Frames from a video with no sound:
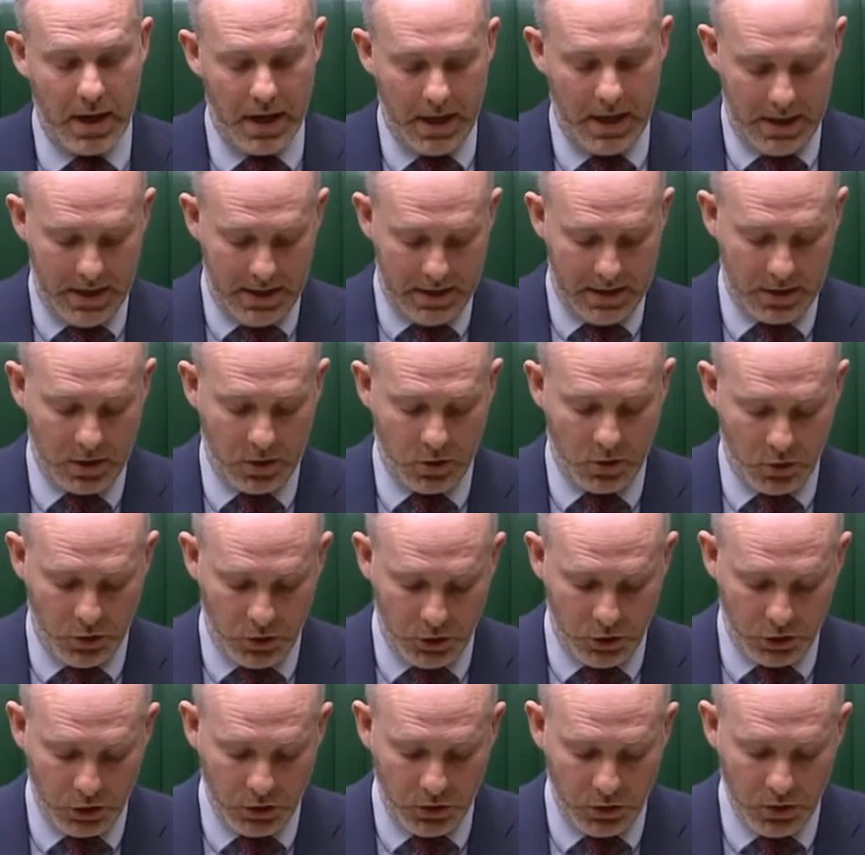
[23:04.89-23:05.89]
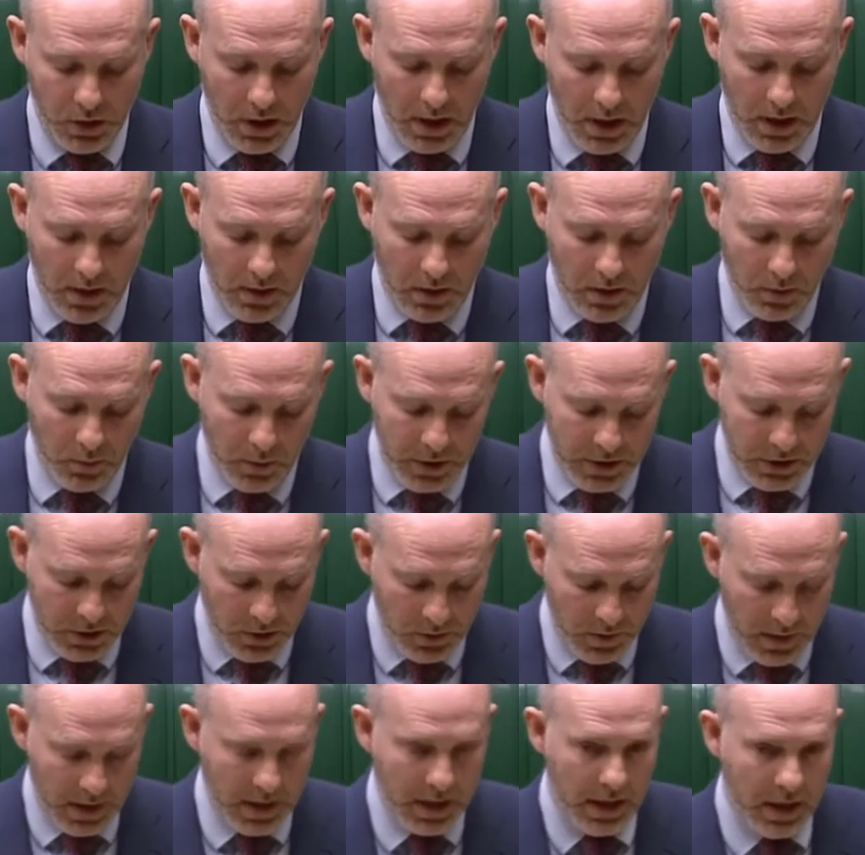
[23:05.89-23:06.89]
It is crucial that we
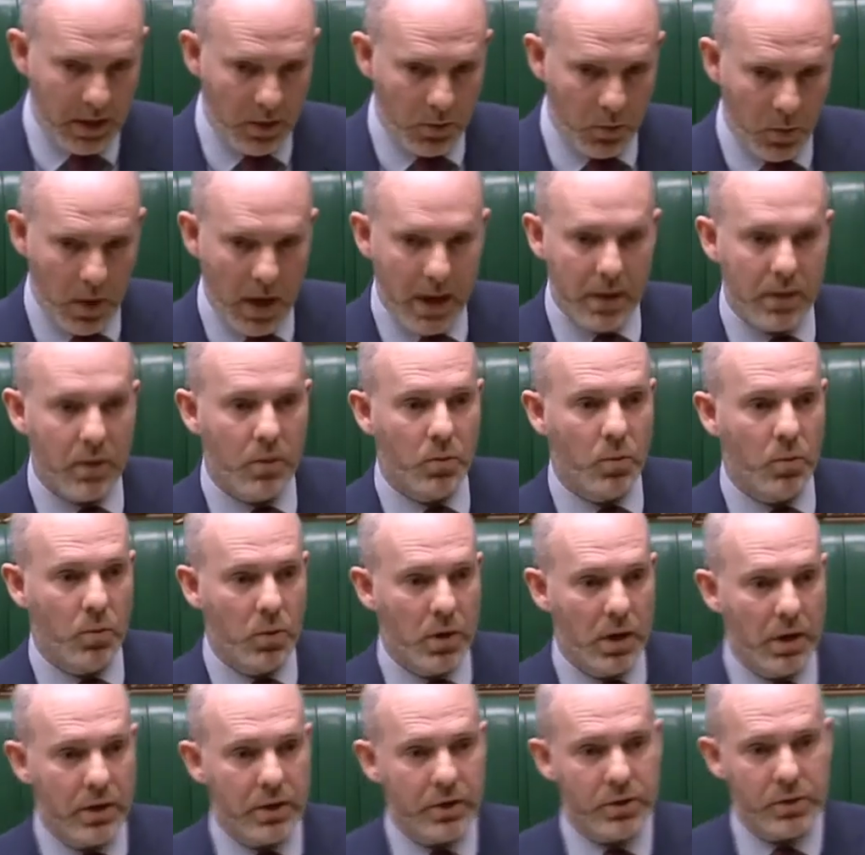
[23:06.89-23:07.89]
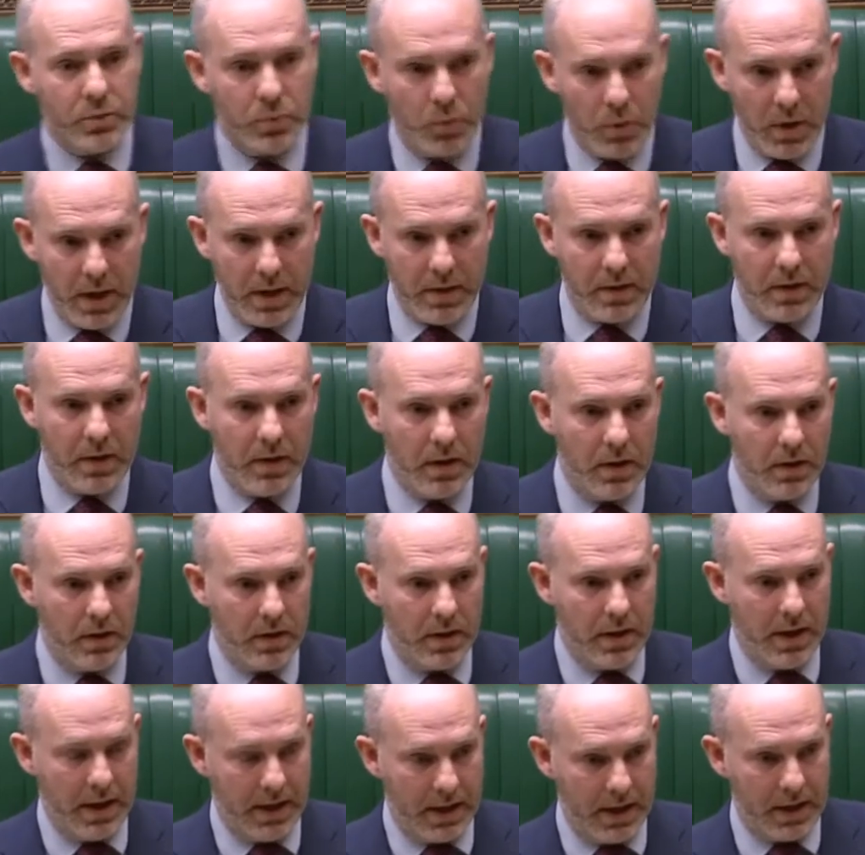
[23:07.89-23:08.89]
do it in a way that works with
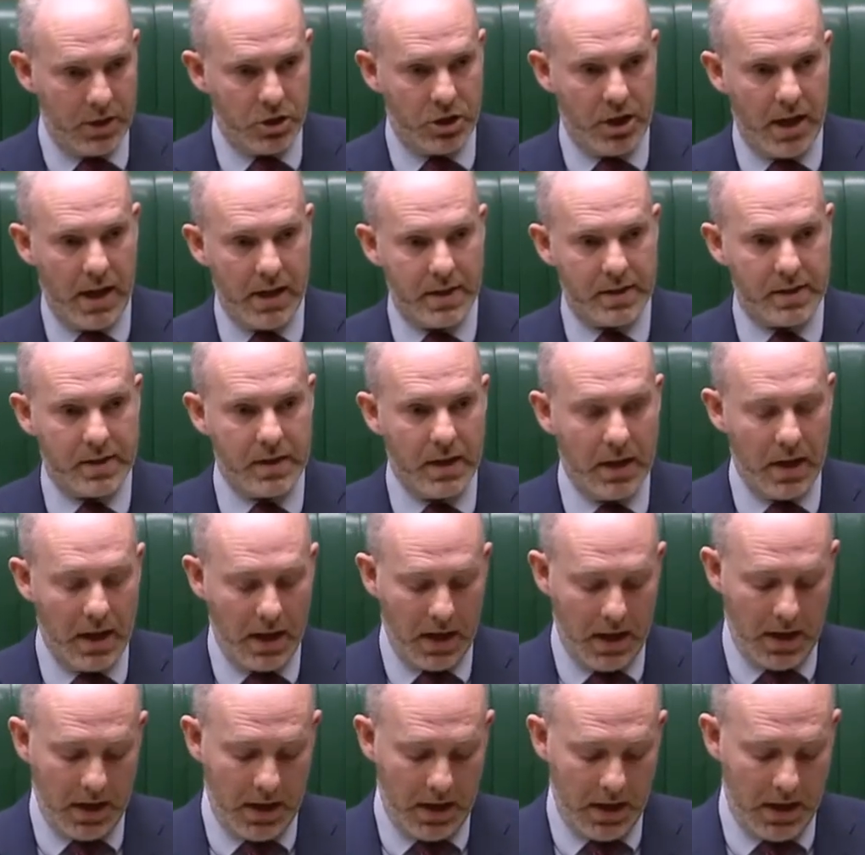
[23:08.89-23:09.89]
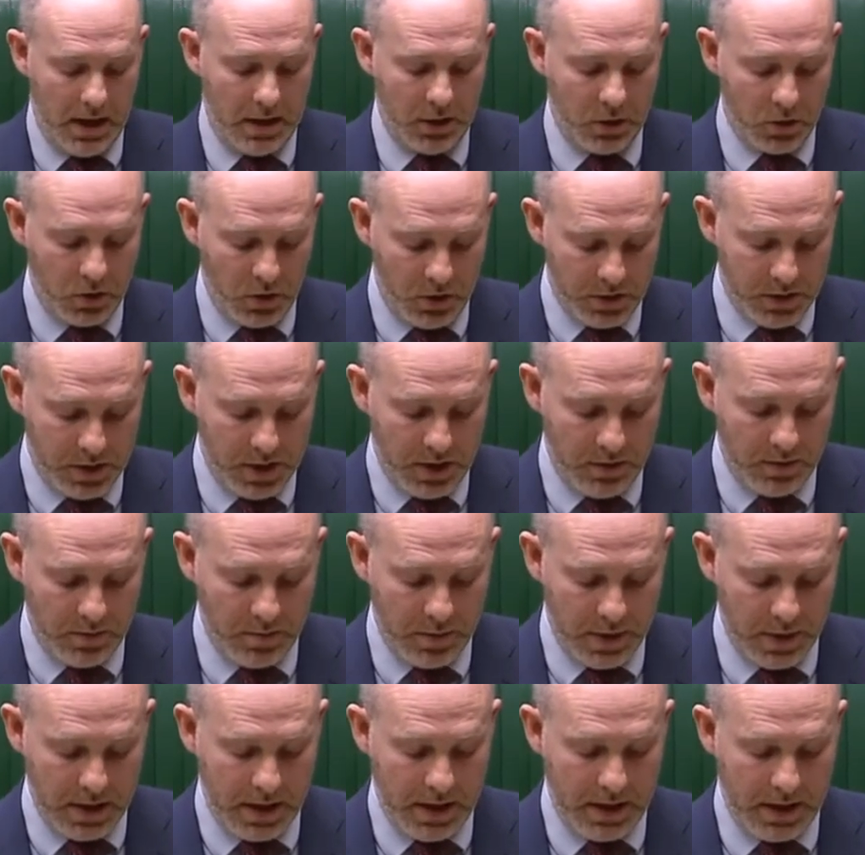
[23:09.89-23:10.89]
the NHS and
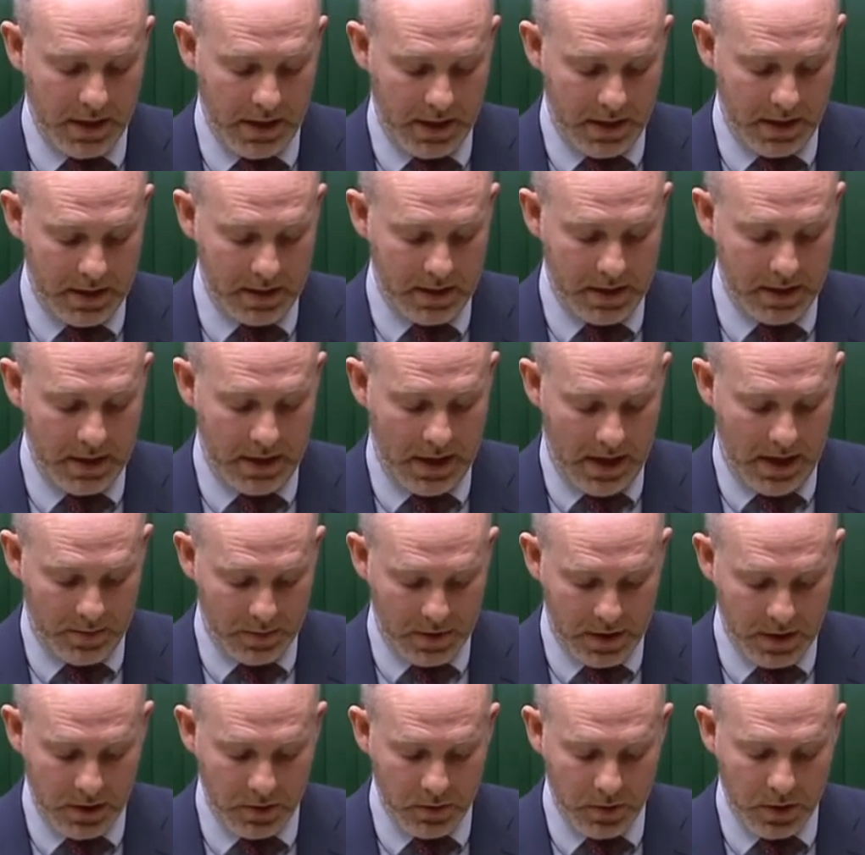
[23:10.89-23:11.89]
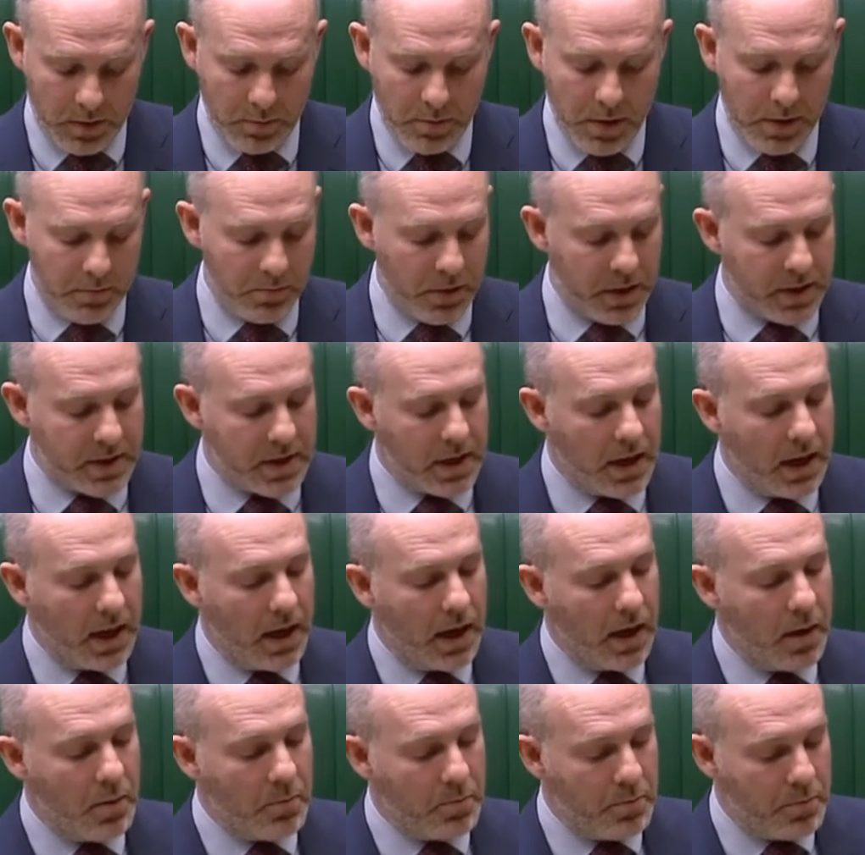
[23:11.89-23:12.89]
cross-government, and that is an absolute commitment.
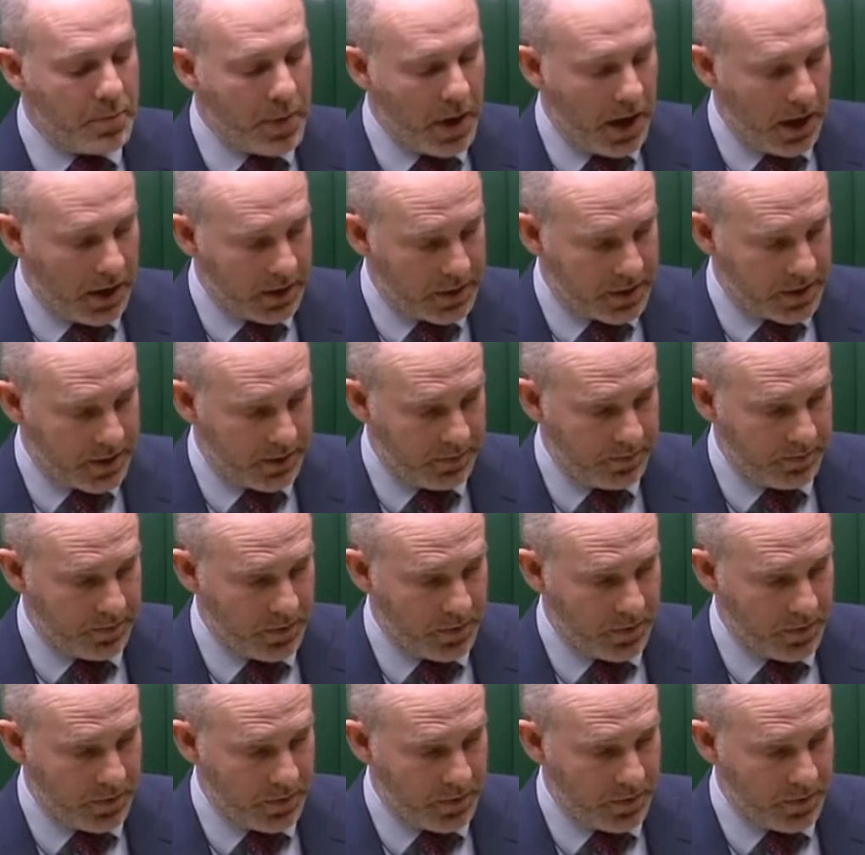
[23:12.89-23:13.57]
But